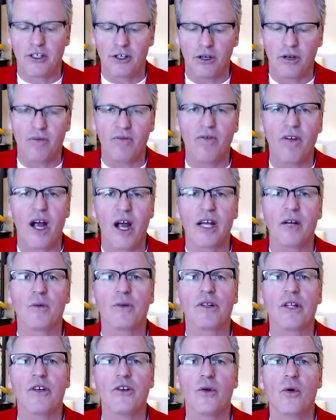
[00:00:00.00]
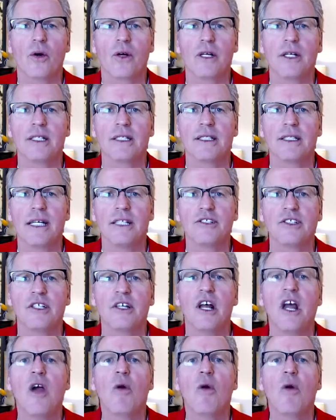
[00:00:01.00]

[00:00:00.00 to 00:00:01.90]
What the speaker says: You can find it within your organization,